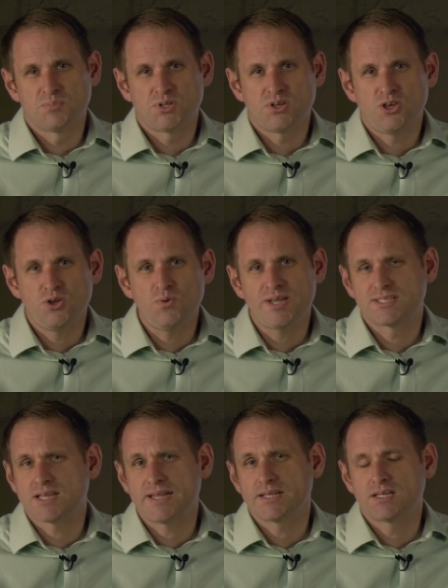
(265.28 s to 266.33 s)
But who
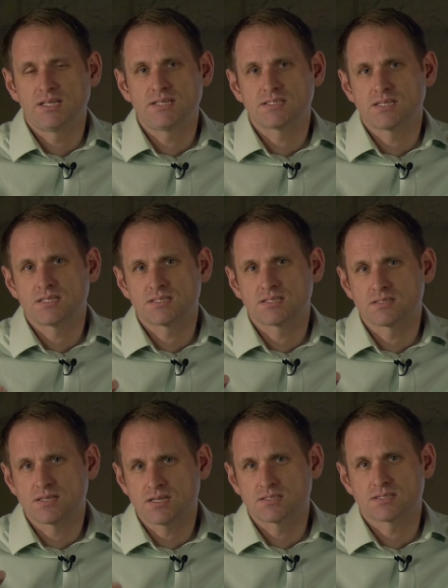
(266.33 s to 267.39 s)
exactly is
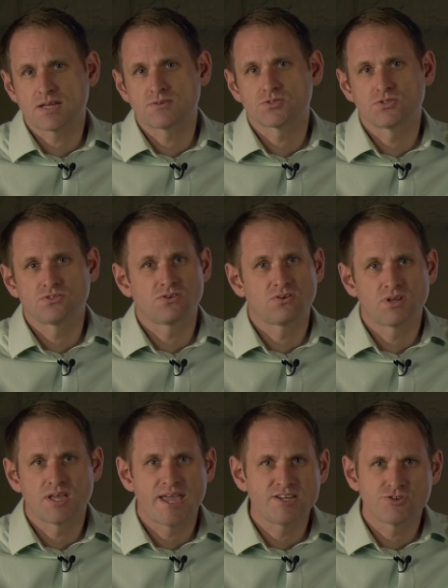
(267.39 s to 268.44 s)
this
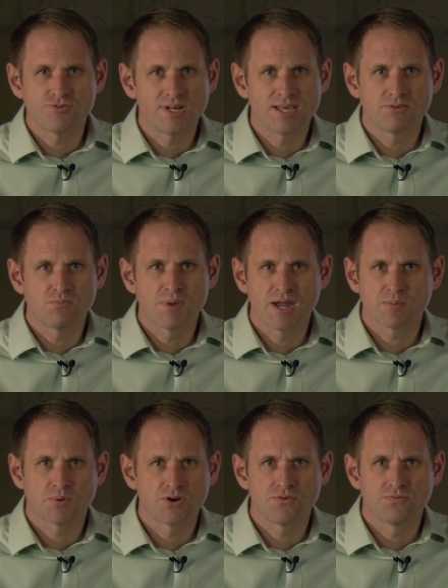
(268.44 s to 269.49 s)
$6,000 entry-level
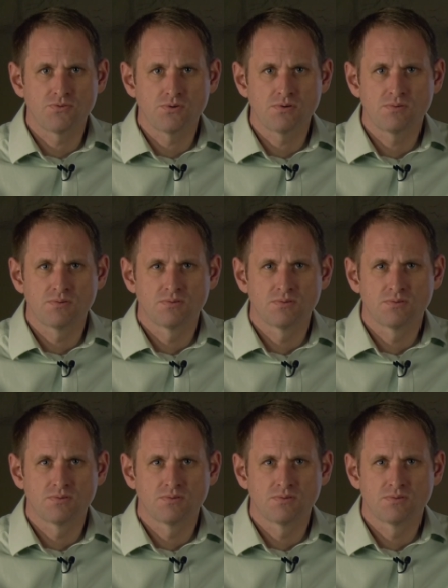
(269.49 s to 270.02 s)
Mac Pro for?